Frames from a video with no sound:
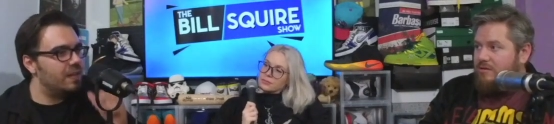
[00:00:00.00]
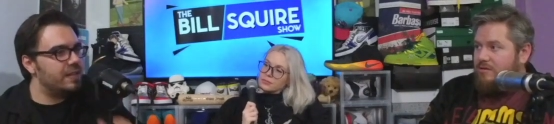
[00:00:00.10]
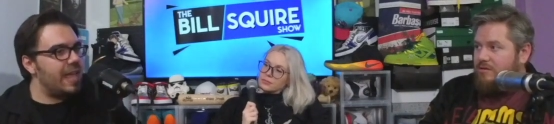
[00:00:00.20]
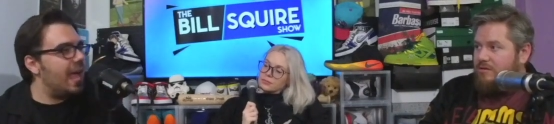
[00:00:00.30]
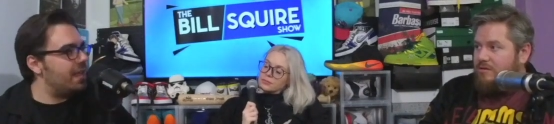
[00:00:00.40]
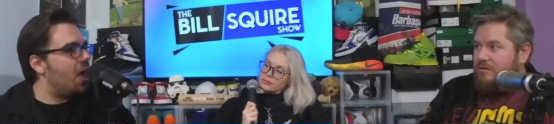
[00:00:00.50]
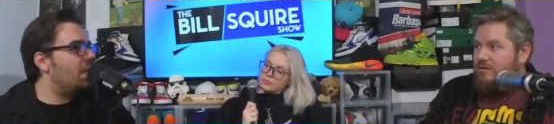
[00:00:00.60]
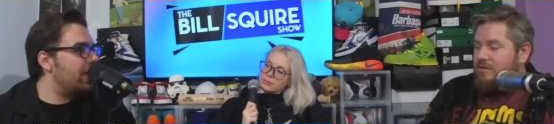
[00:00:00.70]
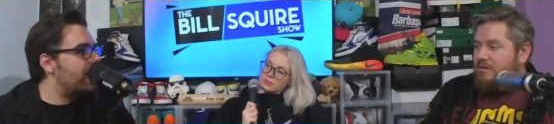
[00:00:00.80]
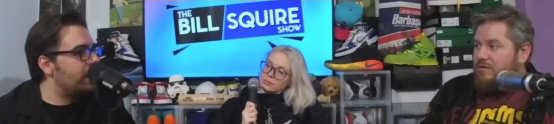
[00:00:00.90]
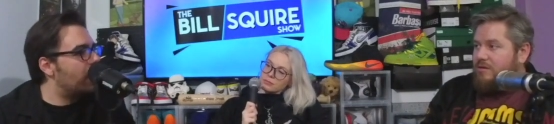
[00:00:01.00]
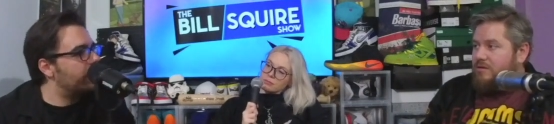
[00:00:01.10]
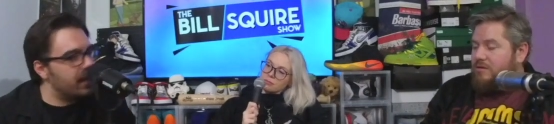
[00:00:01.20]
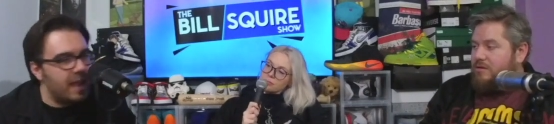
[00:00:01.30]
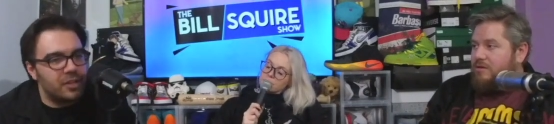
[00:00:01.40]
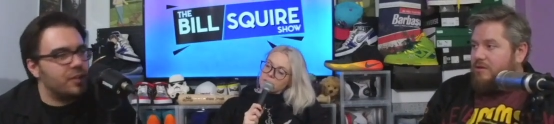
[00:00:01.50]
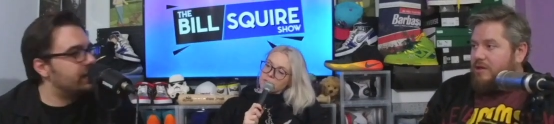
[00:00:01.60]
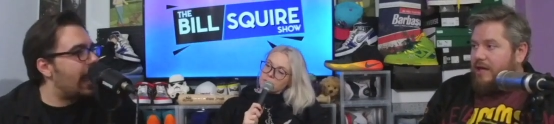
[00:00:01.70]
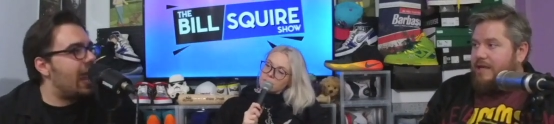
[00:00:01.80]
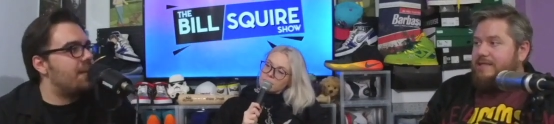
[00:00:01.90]
Speaker 1: Yeah, no, he had an he had a
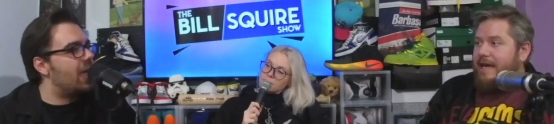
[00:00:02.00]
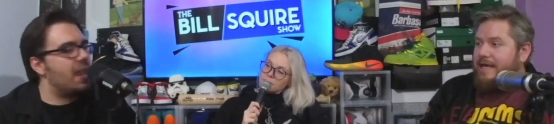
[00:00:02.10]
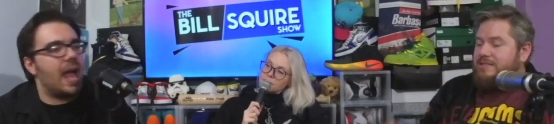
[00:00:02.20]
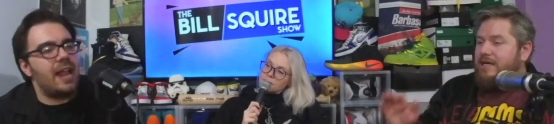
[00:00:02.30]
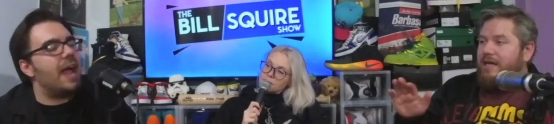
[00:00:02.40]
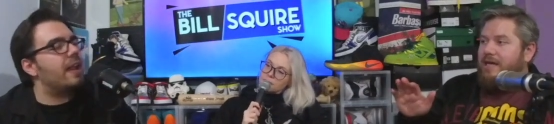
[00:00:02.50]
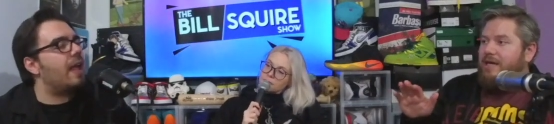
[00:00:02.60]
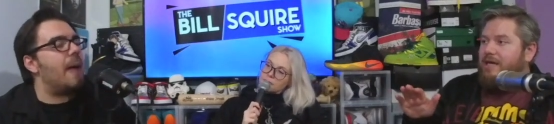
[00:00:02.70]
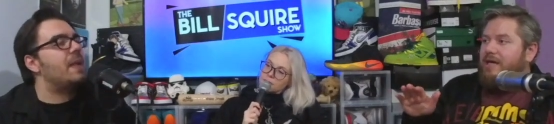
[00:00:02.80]
good game, he, and I, I I'm